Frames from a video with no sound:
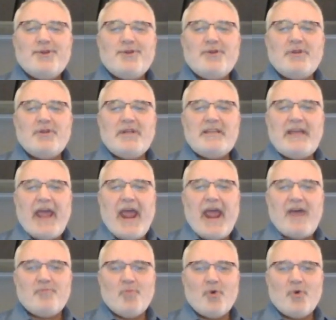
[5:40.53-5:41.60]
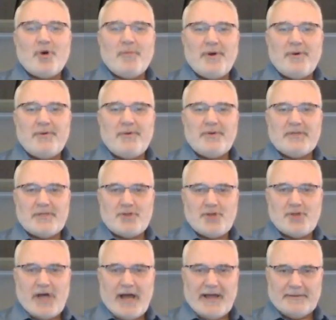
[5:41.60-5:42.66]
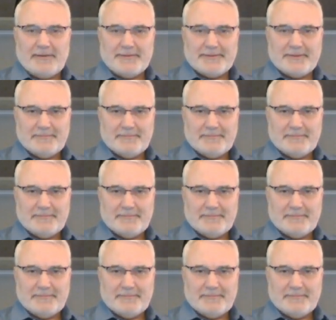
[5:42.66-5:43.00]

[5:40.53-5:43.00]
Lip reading: you need to have more bone as a child.